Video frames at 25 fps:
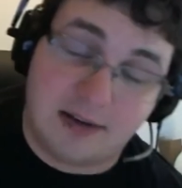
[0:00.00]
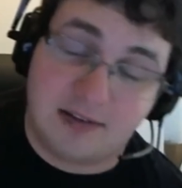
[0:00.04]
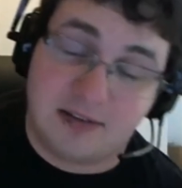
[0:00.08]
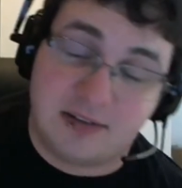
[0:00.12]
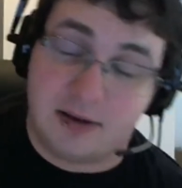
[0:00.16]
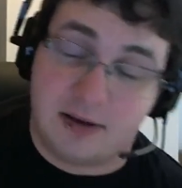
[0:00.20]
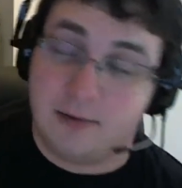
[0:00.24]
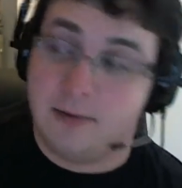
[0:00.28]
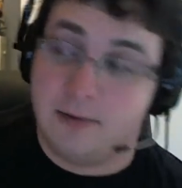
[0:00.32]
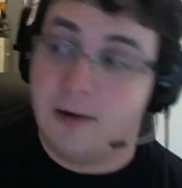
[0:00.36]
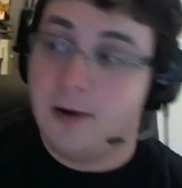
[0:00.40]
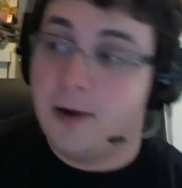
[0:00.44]

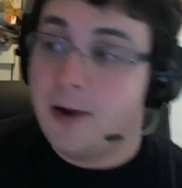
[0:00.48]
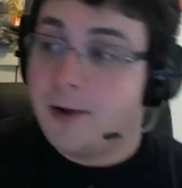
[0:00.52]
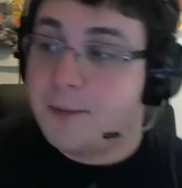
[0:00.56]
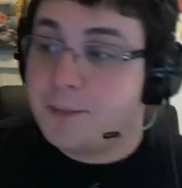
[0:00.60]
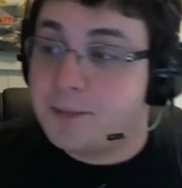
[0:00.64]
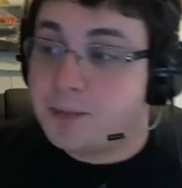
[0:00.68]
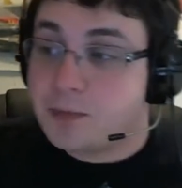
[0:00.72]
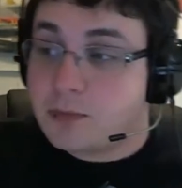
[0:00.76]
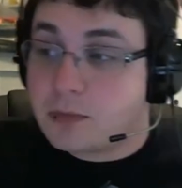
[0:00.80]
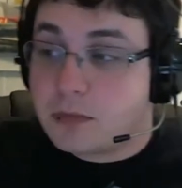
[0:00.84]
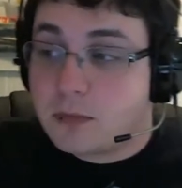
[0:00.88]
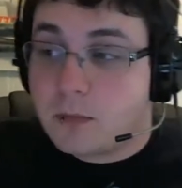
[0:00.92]
So
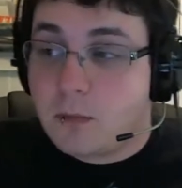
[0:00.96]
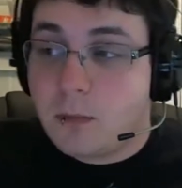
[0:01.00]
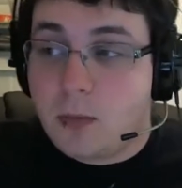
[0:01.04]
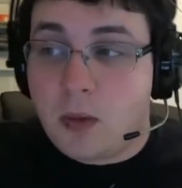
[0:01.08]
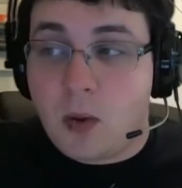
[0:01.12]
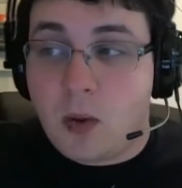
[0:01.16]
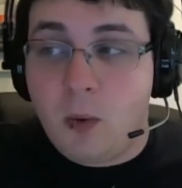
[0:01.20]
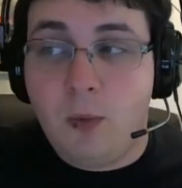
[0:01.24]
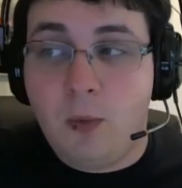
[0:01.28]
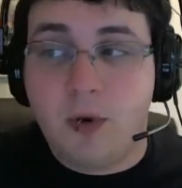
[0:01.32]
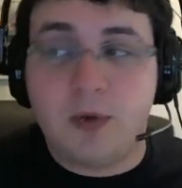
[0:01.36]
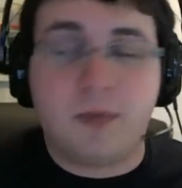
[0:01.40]

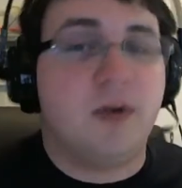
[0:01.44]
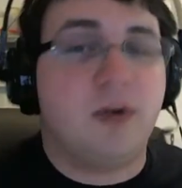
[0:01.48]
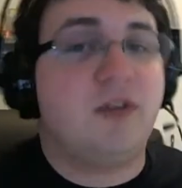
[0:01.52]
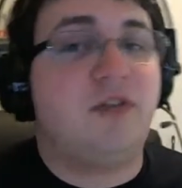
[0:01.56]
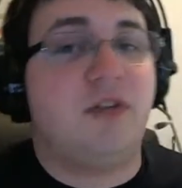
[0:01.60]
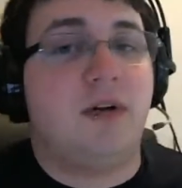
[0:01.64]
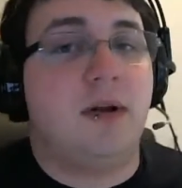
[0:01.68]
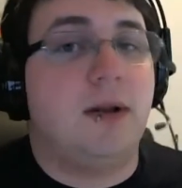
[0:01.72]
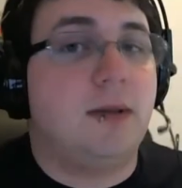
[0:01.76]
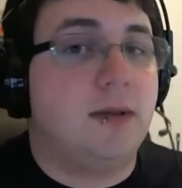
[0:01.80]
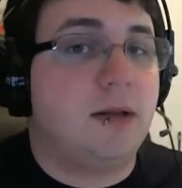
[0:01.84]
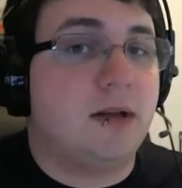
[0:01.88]
what
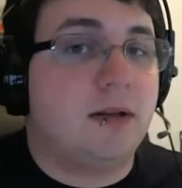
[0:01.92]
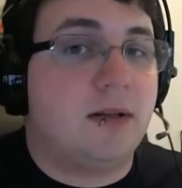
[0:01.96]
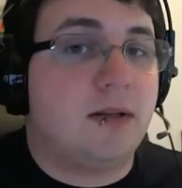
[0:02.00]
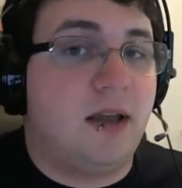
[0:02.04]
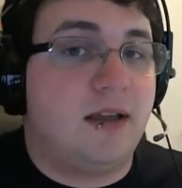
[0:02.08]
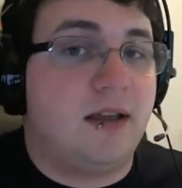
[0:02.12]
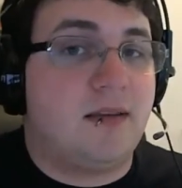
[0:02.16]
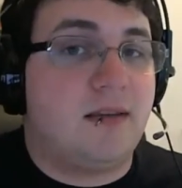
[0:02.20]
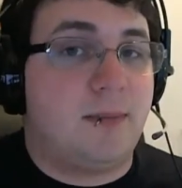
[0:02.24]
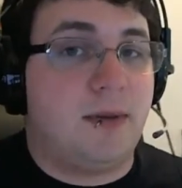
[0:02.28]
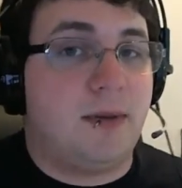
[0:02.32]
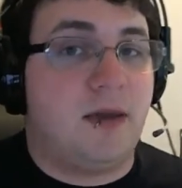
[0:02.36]
originally looked
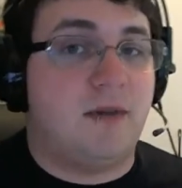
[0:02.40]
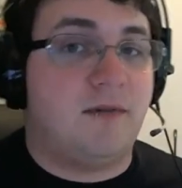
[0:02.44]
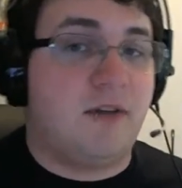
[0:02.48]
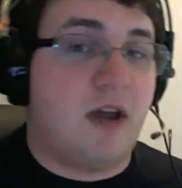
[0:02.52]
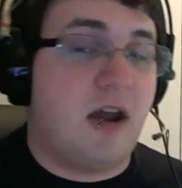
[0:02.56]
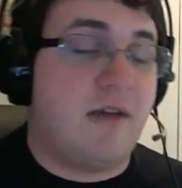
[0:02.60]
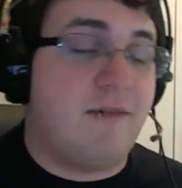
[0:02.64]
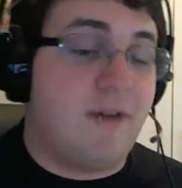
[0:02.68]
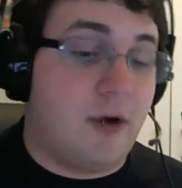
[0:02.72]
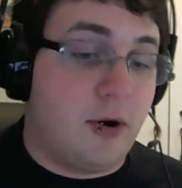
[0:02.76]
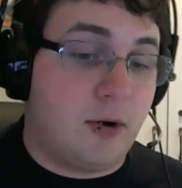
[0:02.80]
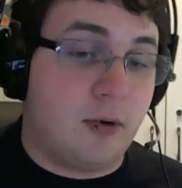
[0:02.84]
like to be a
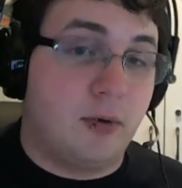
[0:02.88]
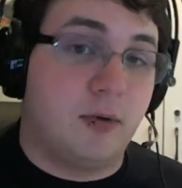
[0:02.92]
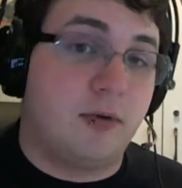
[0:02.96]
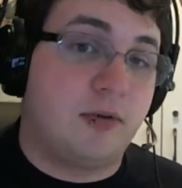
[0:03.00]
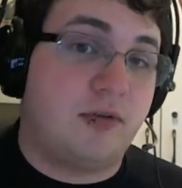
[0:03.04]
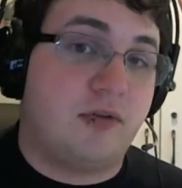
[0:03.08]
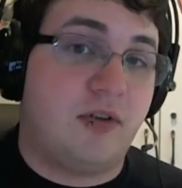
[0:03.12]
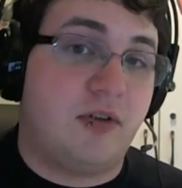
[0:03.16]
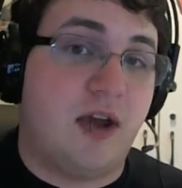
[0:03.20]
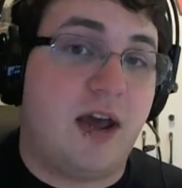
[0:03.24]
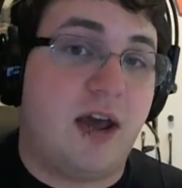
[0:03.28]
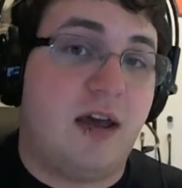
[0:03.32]
very, very cool
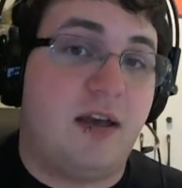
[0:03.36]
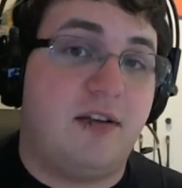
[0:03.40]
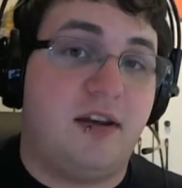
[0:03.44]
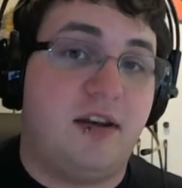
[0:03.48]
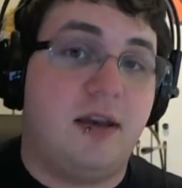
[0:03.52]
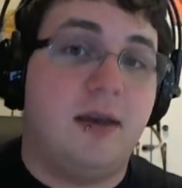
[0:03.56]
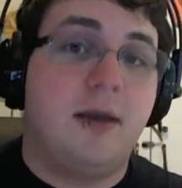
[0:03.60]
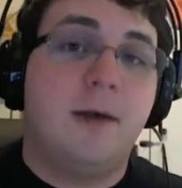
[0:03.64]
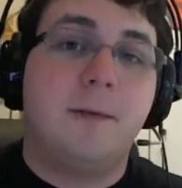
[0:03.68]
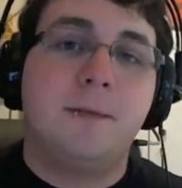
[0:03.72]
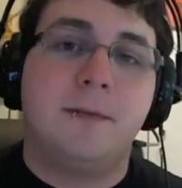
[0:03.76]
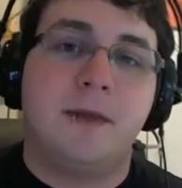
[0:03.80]

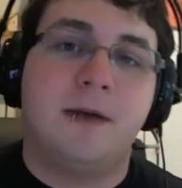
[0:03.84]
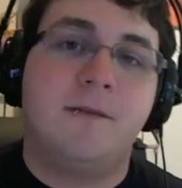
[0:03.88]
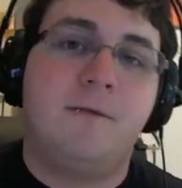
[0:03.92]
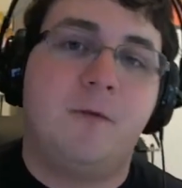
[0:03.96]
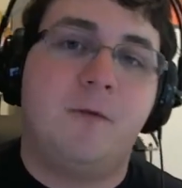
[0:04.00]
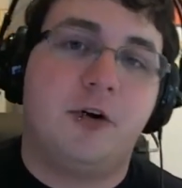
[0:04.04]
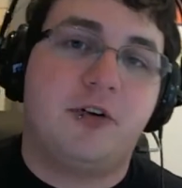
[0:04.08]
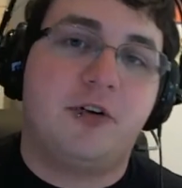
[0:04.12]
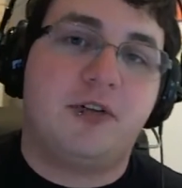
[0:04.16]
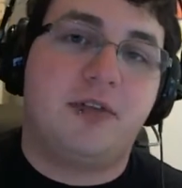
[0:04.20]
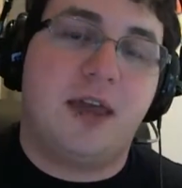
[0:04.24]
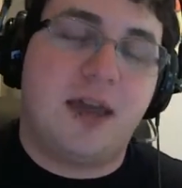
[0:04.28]
strategy,
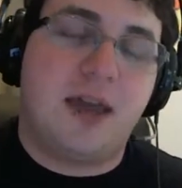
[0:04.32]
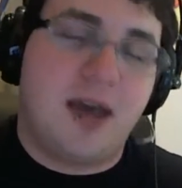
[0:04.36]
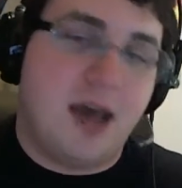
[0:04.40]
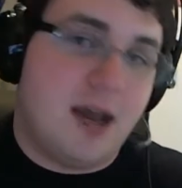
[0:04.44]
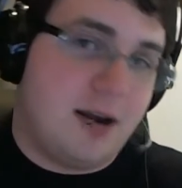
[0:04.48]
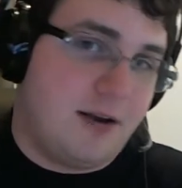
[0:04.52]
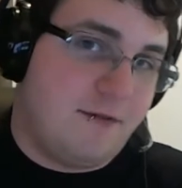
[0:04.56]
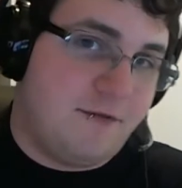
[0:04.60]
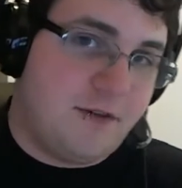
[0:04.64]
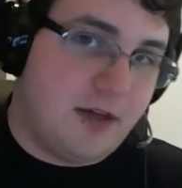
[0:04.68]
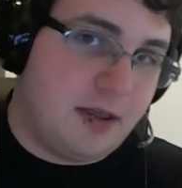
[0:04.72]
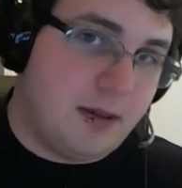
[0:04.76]
unfortunately
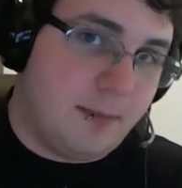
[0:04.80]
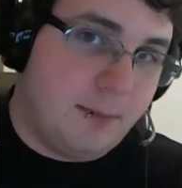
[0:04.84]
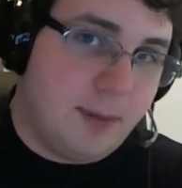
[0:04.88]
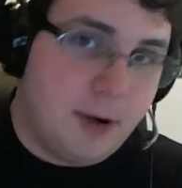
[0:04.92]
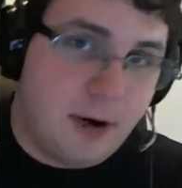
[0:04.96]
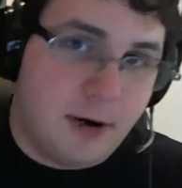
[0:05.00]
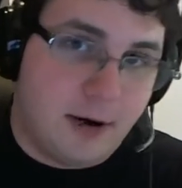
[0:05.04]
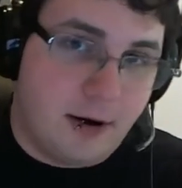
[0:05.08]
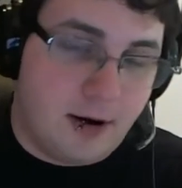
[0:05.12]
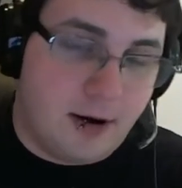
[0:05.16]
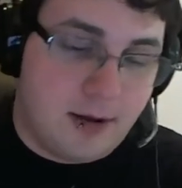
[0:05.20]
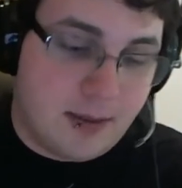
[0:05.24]
kind of fell
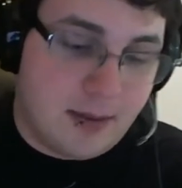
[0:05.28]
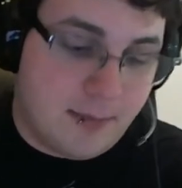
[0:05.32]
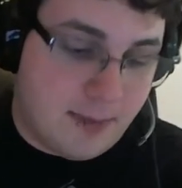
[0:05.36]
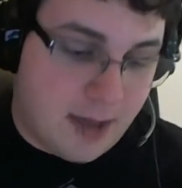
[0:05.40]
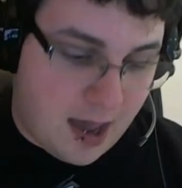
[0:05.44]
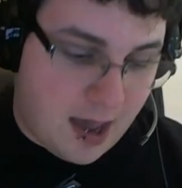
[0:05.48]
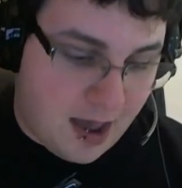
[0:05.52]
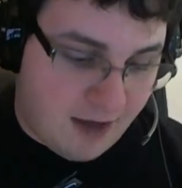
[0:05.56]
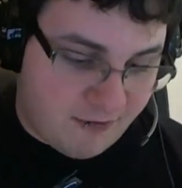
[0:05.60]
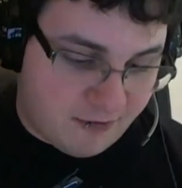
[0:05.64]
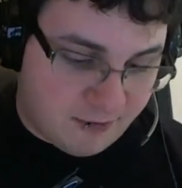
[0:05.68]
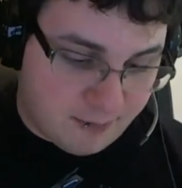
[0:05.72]
apart on the
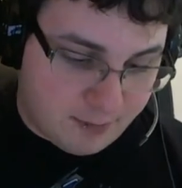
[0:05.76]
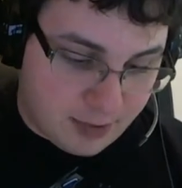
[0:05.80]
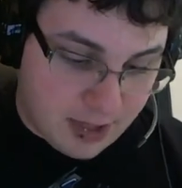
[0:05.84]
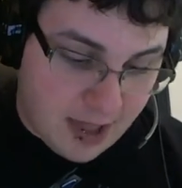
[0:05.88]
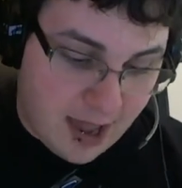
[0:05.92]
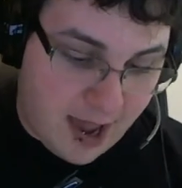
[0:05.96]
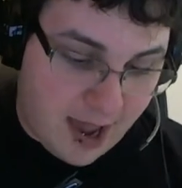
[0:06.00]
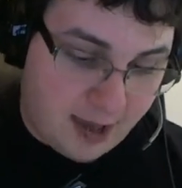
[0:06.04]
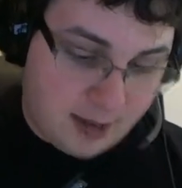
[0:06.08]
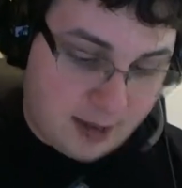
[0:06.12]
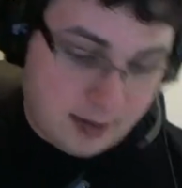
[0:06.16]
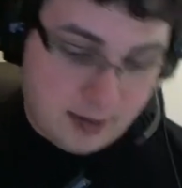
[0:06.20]
behalf of
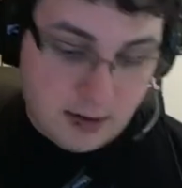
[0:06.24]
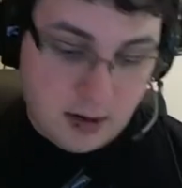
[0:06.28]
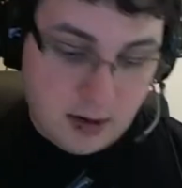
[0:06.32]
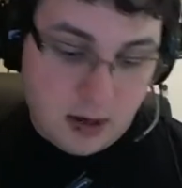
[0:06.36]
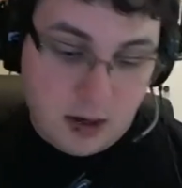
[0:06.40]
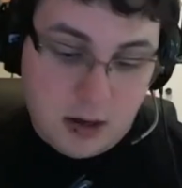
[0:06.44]
Black.